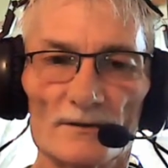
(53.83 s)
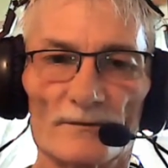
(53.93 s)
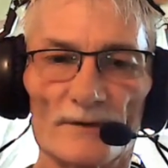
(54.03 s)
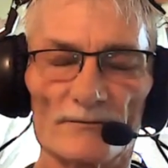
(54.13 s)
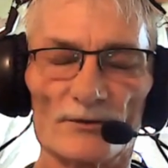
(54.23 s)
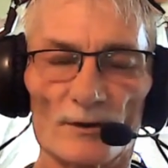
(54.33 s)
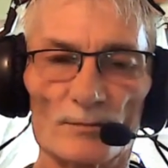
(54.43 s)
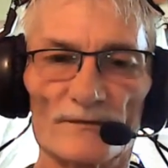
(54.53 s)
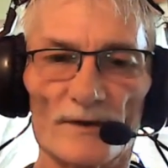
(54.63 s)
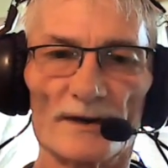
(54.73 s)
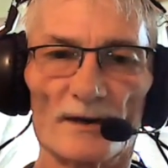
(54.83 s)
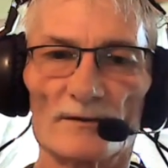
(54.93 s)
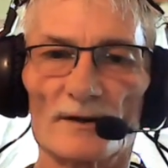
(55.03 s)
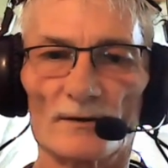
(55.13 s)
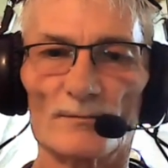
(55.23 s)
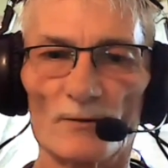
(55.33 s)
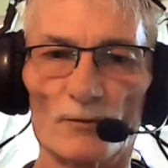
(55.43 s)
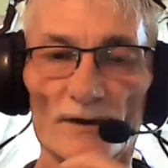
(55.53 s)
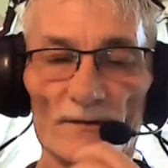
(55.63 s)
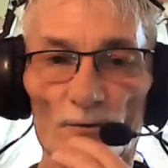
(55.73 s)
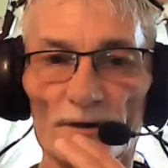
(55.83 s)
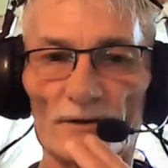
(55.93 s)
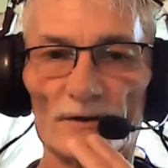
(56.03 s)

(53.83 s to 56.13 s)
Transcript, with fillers: So if you're having trouble finding out under by what authority